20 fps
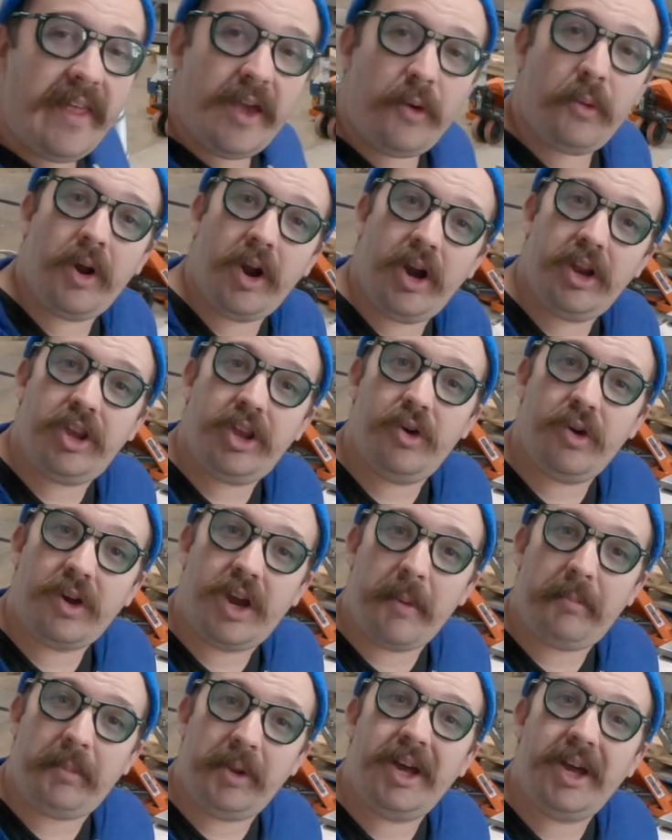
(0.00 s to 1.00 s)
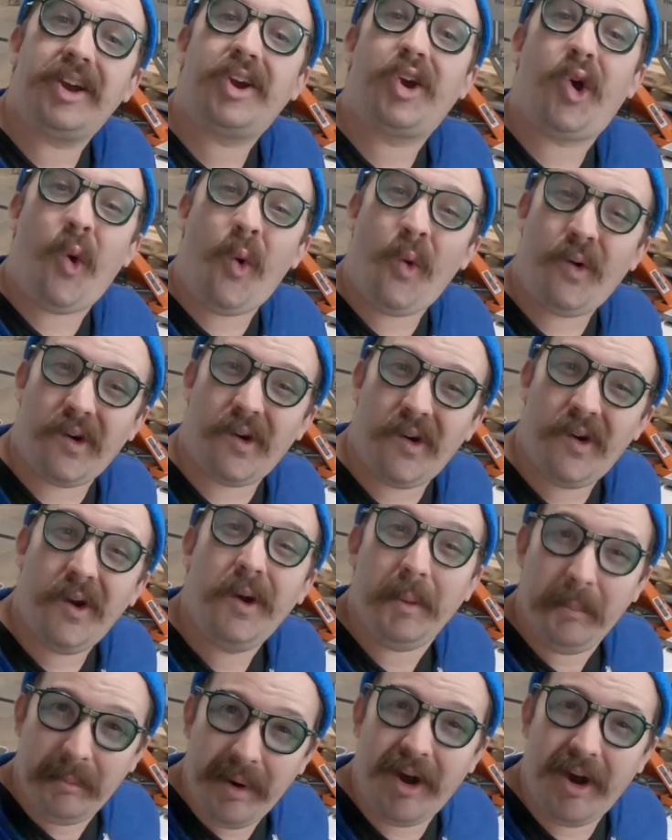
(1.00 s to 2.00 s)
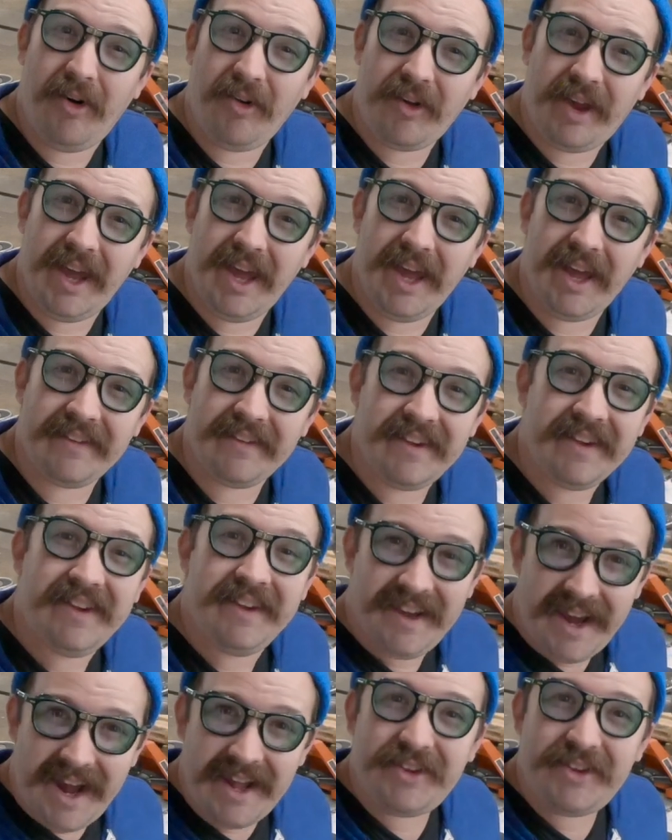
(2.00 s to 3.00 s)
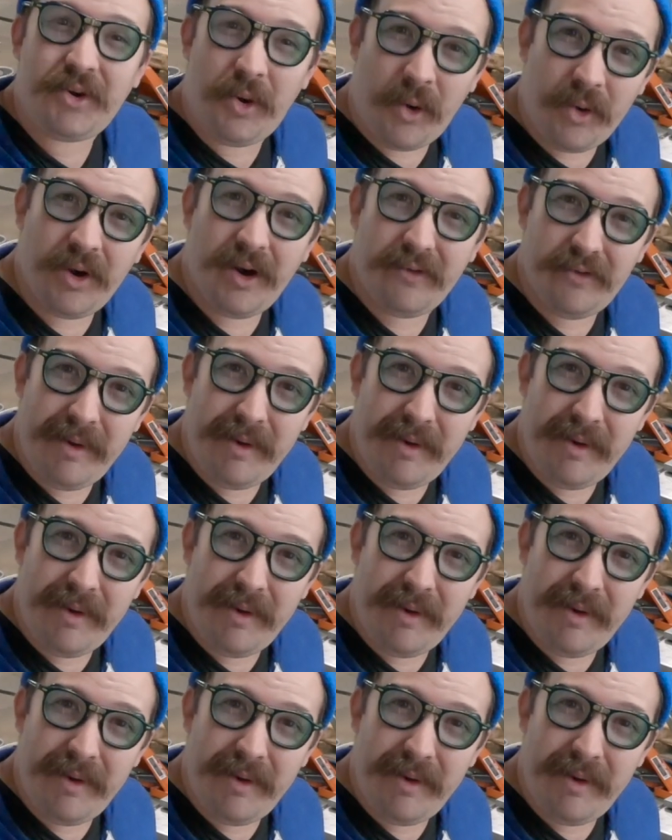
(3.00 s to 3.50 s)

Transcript: think we're gonna do a couple of quarter barrel kegs. That's a quarter of a